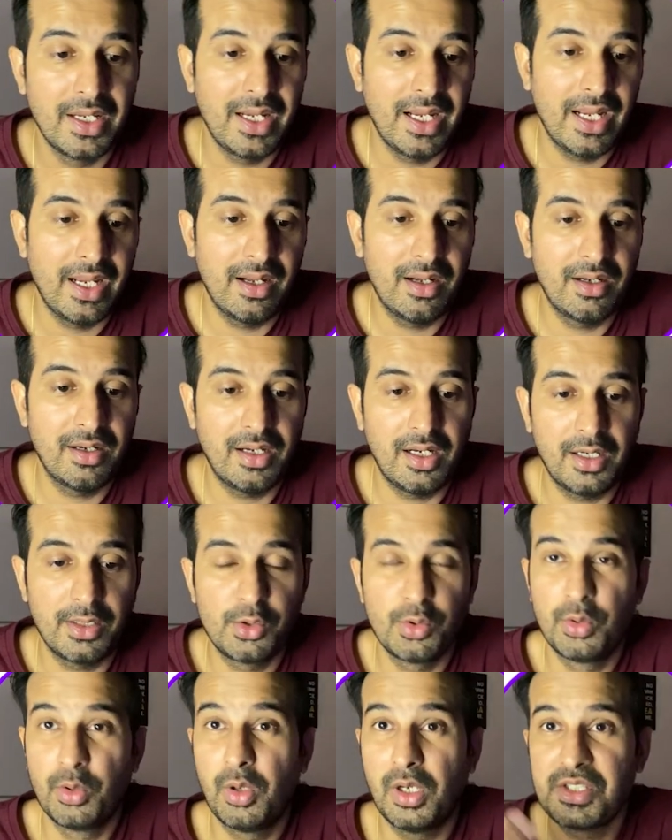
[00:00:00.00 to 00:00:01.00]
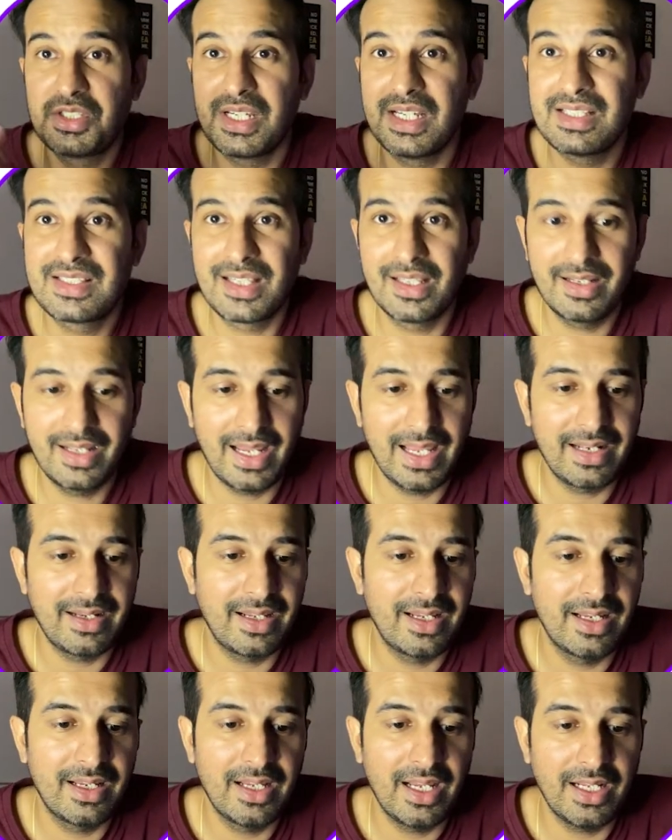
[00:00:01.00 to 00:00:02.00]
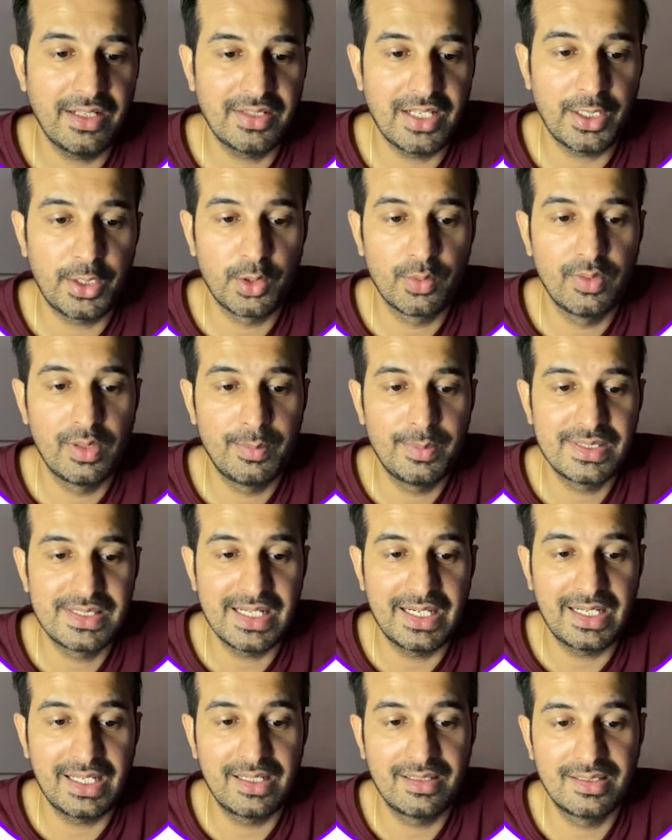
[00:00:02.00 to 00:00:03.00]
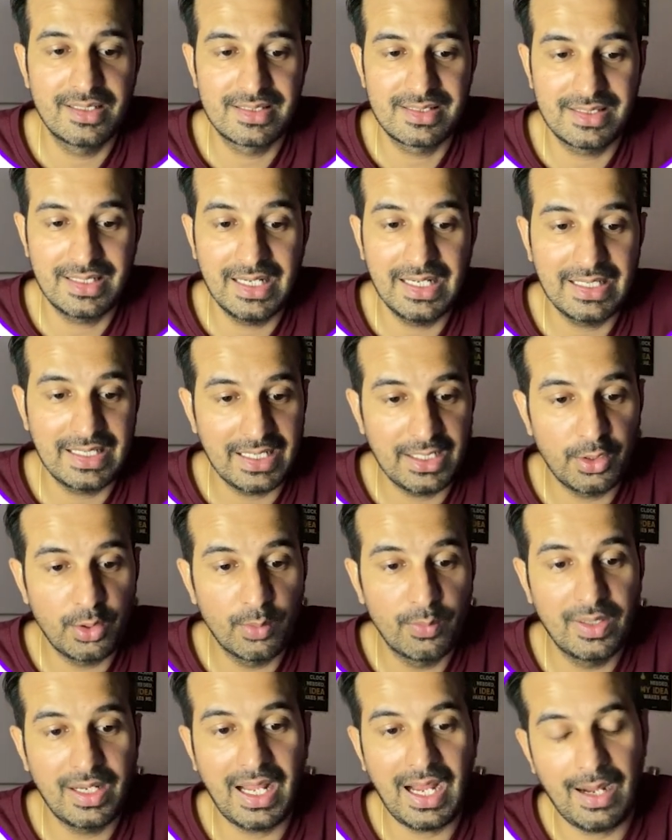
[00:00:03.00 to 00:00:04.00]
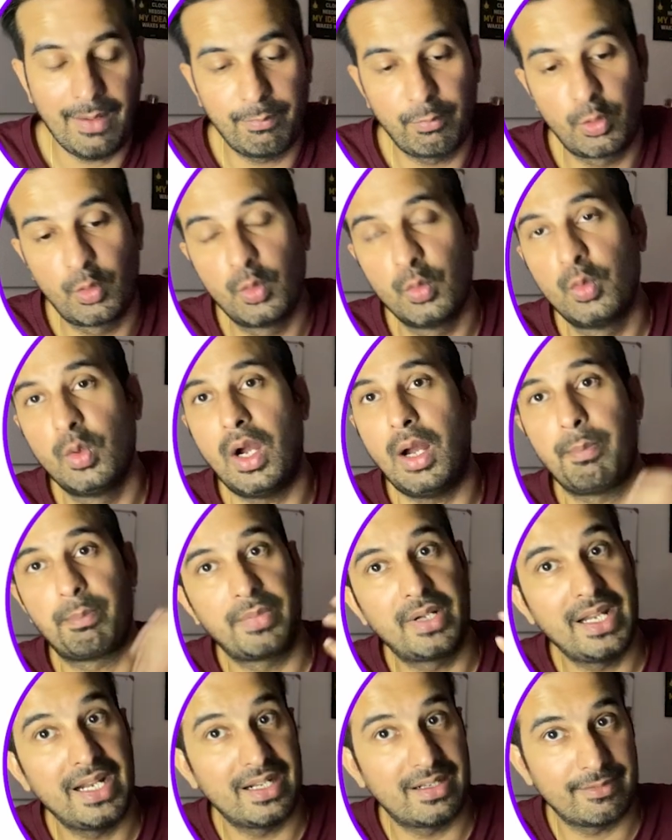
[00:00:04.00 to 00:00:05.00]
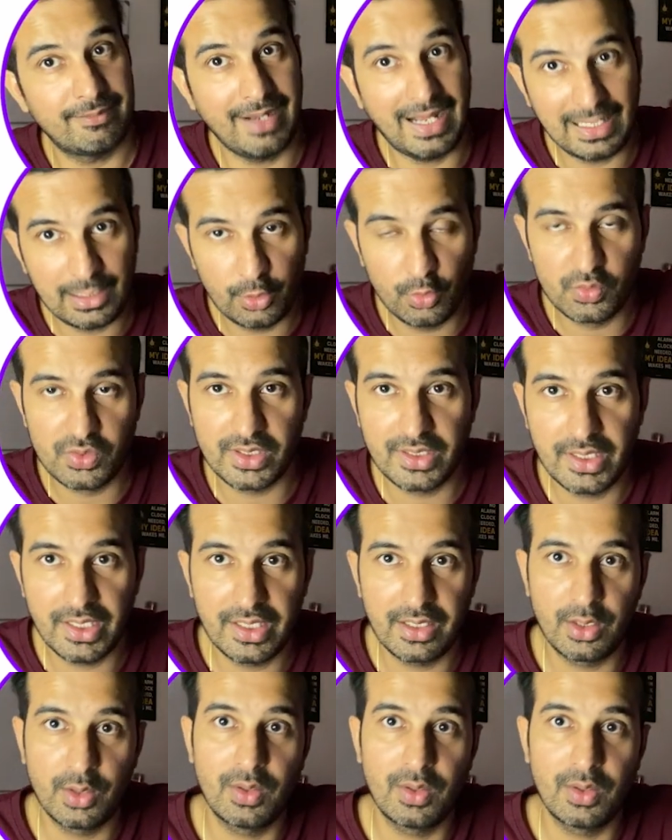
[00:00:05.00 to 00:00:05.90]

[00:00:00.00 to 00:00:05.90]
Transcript: uh, uh, you know a JSON array that you will be setting in the state, and you will have to update values in it.